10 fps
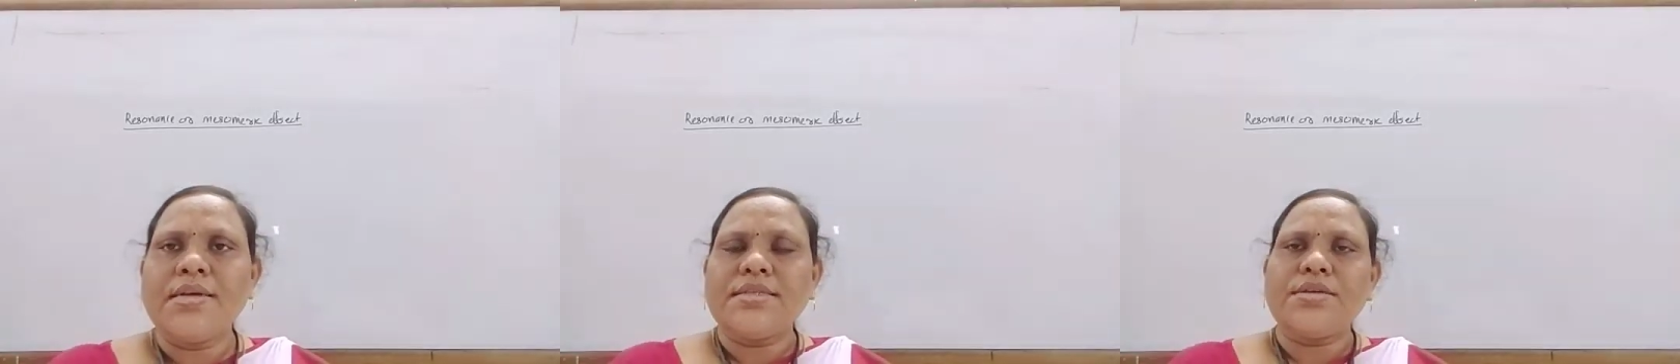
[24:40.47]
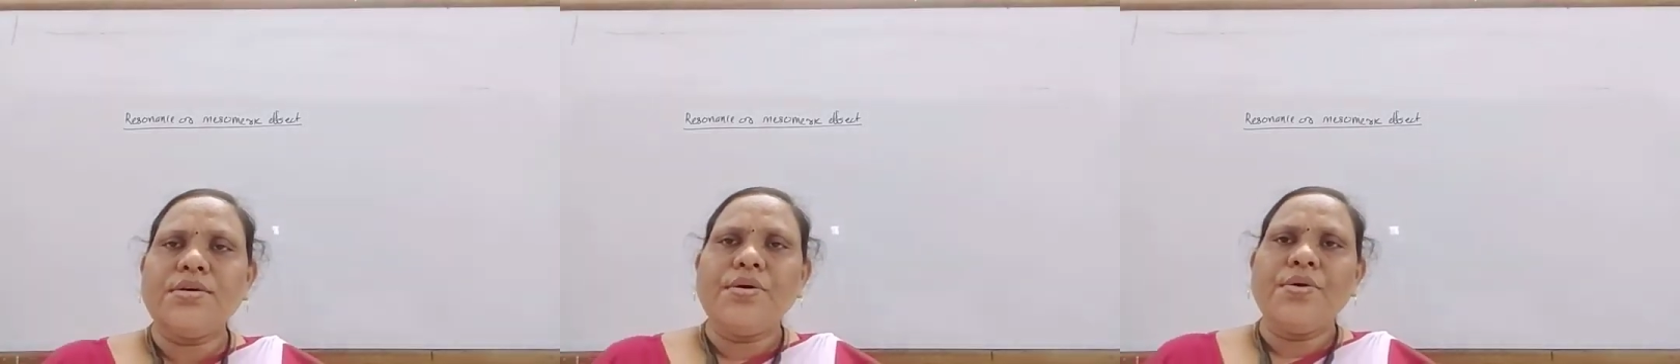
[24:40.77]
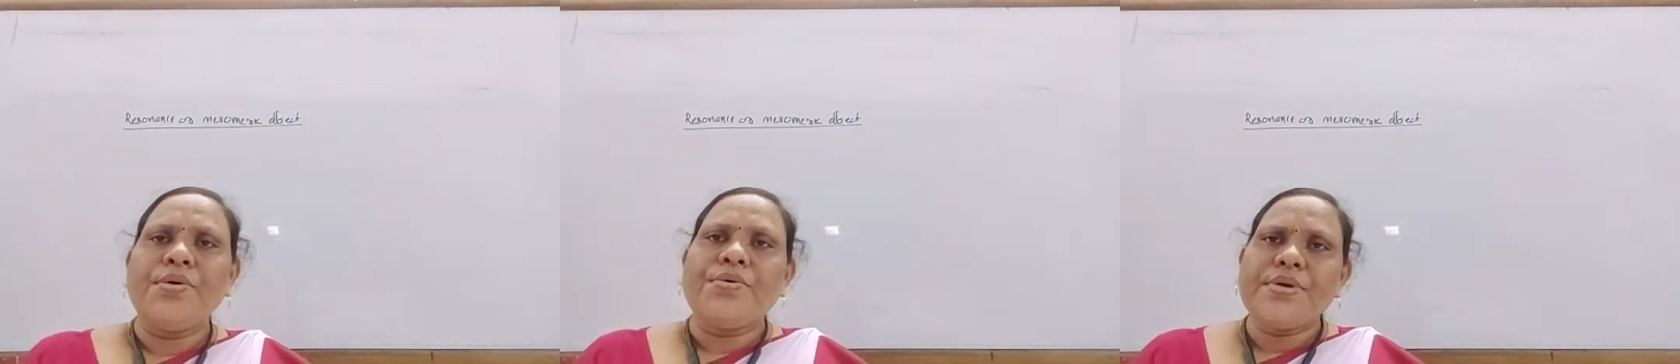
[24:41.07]

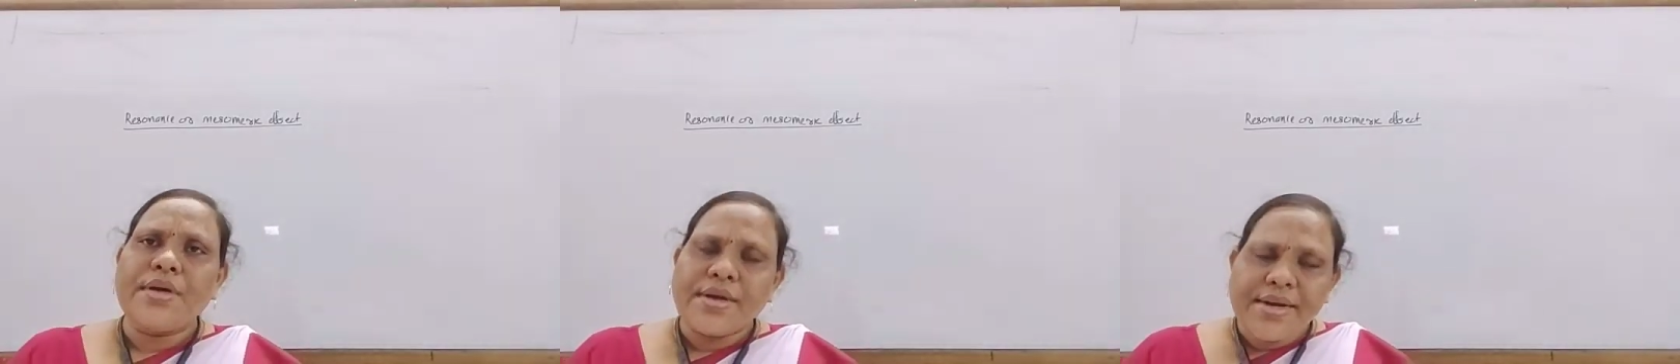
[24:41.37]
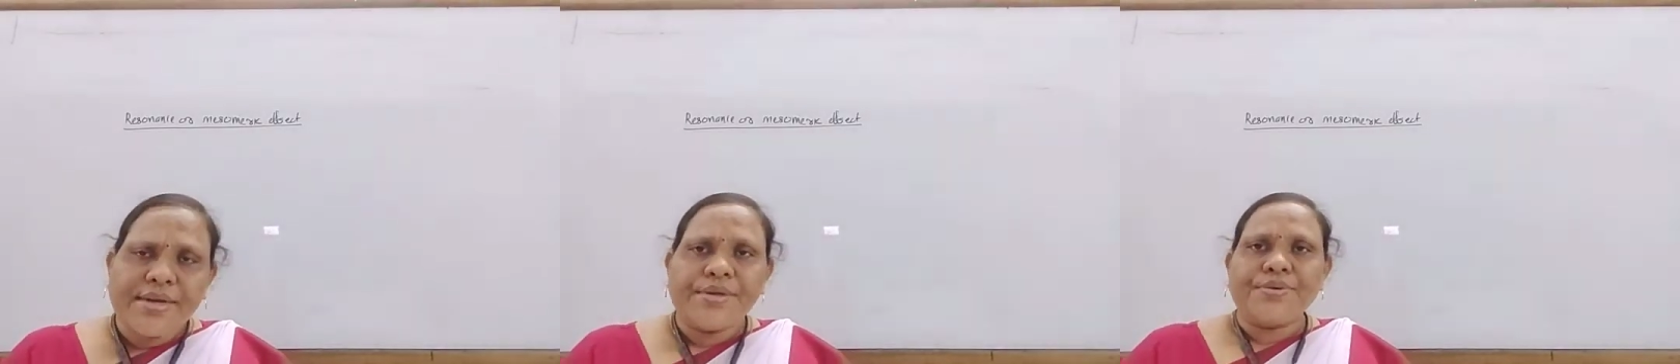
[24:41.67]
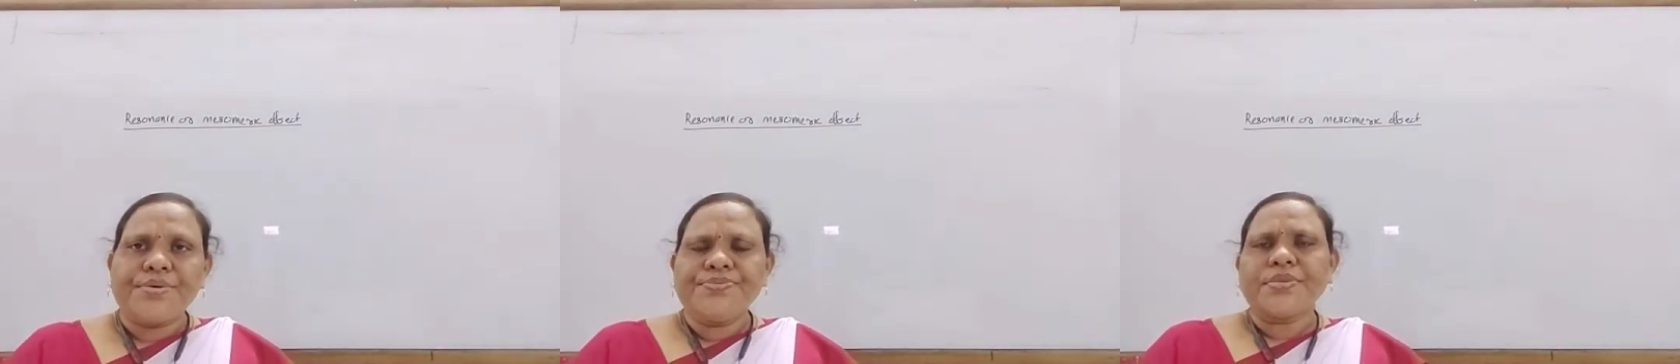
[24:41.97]
So we already
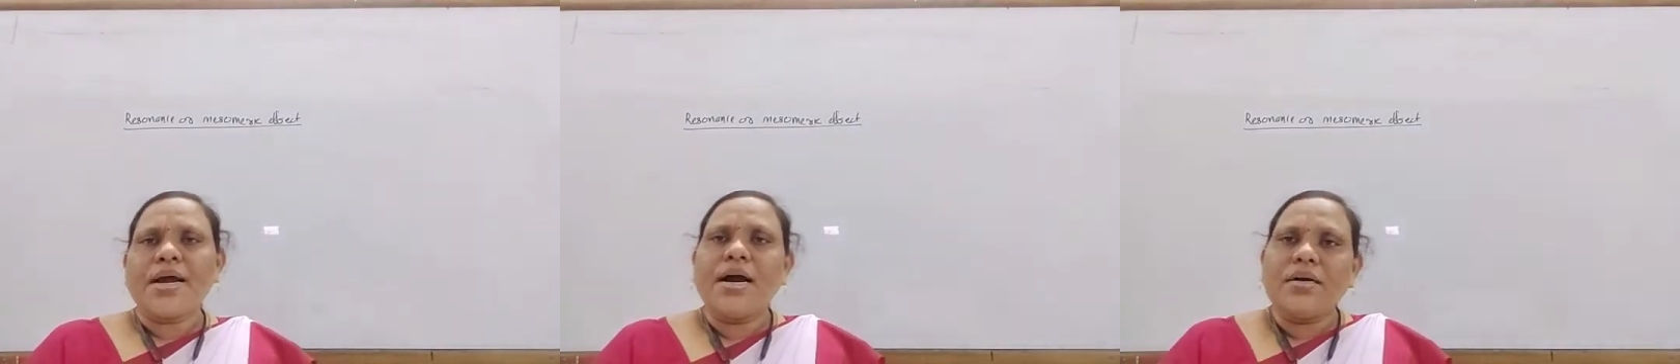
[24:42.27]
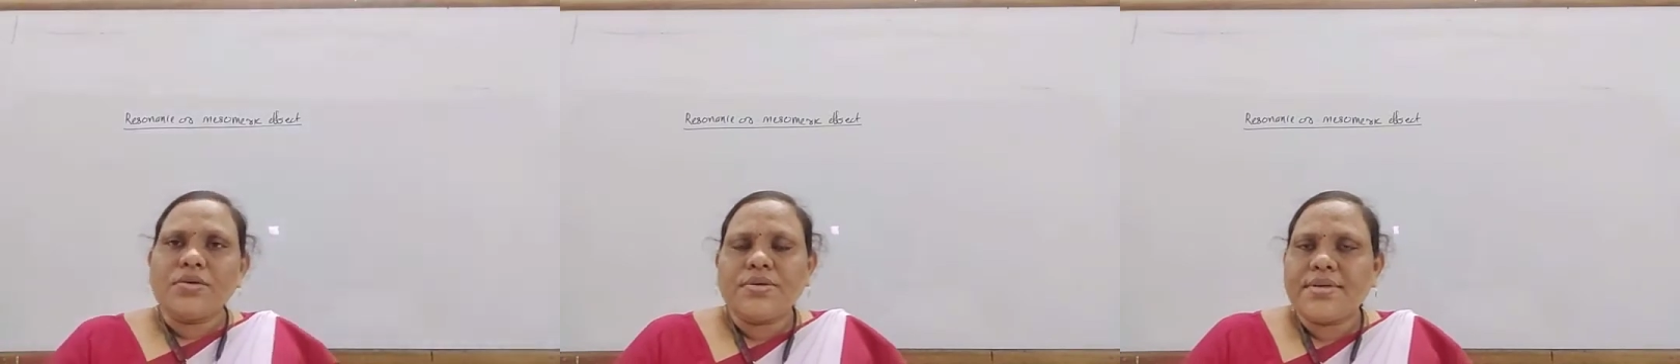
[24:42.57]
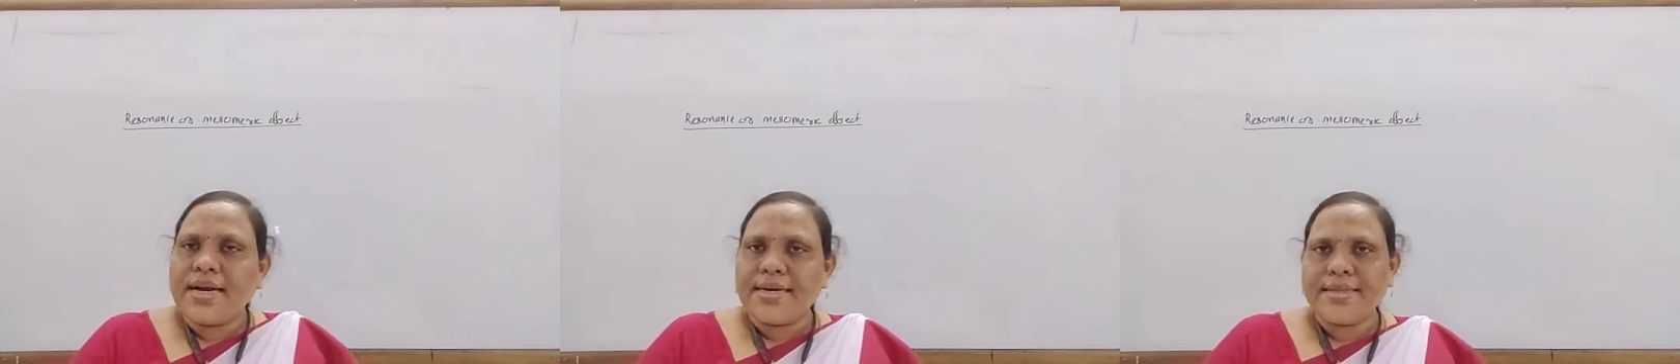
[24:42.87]
know how to
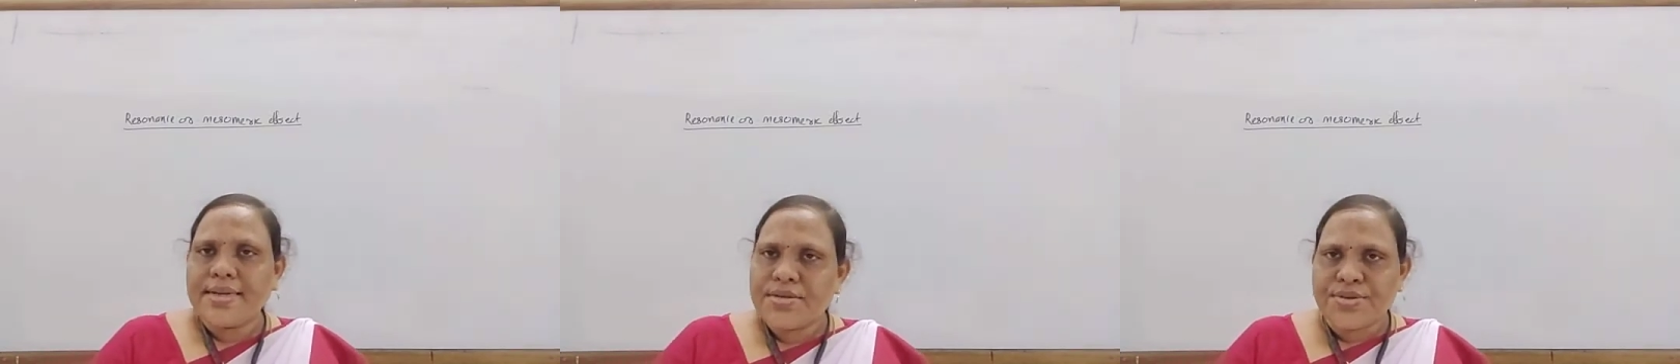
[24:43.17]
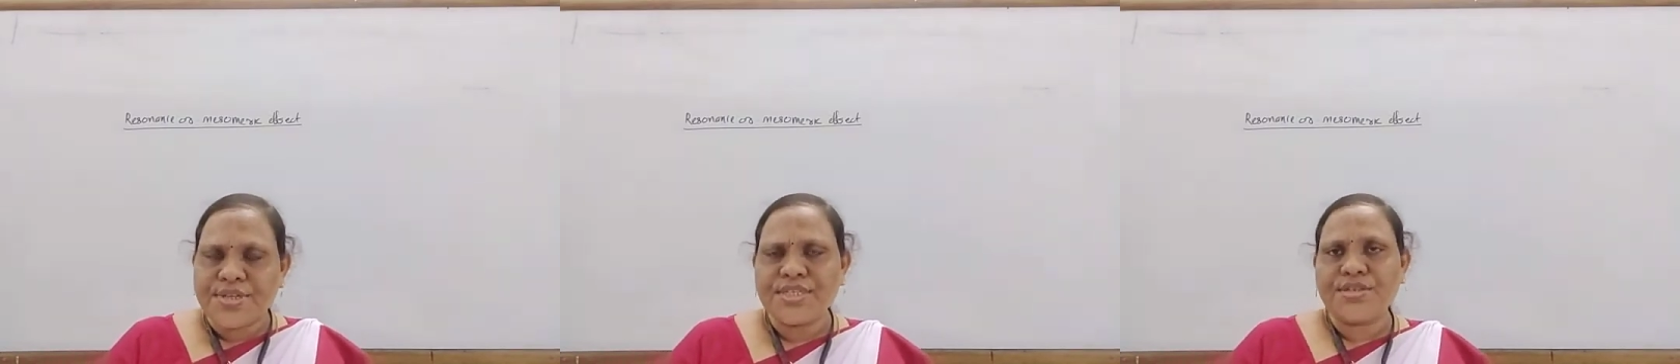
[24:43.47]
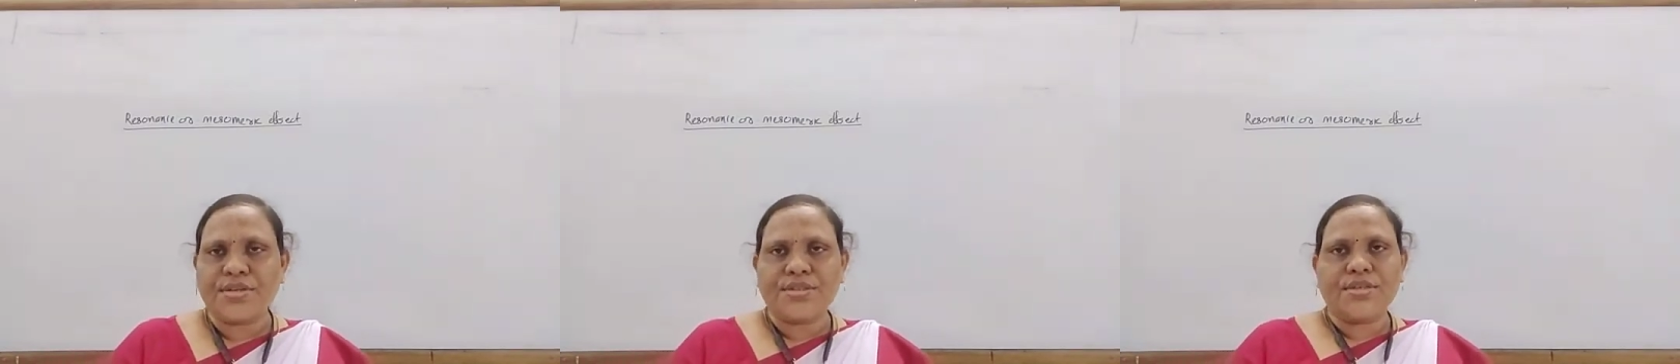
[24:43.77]
write the resonative
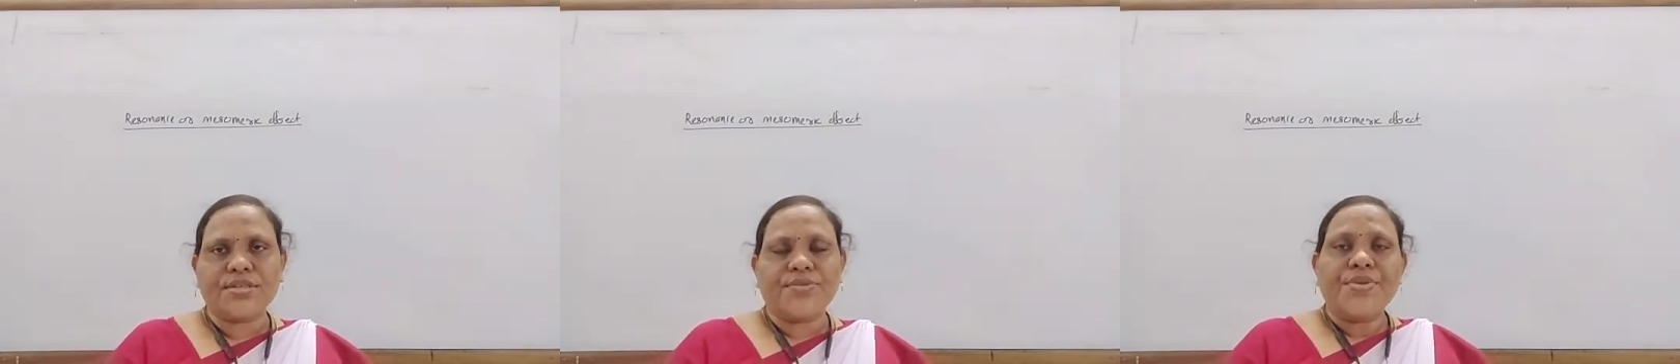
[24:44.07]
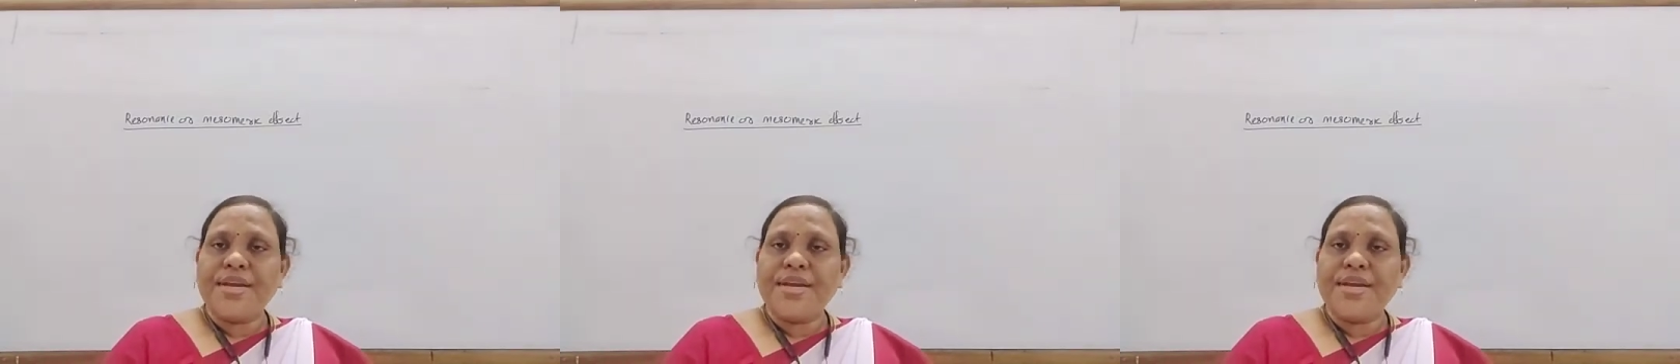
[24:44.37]
structures,